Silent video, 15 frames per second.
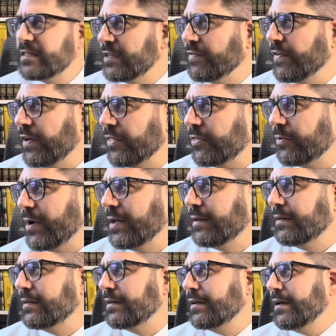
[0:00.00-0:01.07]
He felt
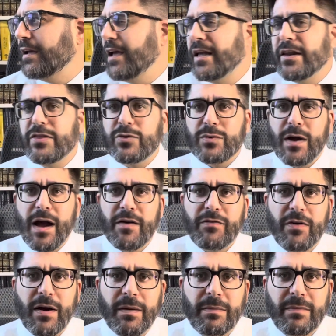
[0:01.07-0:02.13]
threatened, and he threw
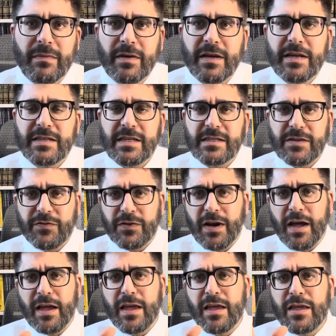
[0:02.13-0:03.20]
Avram. He says, "If you're
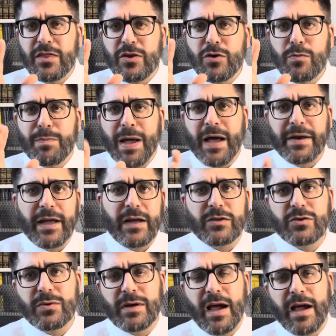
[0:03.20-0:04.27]
not either you bow down
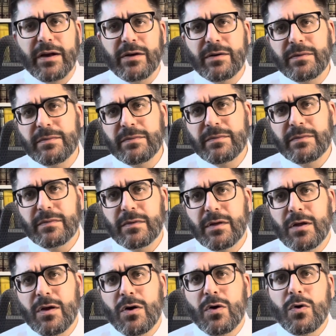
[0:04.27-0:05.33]
to an idol,
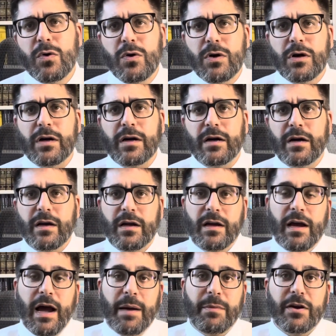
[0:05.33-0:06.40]
or
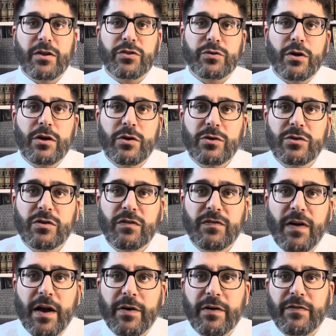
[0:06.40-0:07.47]
I'm going to throw you into a
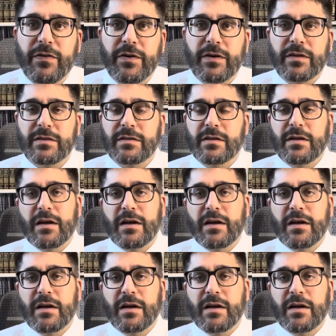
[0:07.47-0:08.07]
fiery furnace.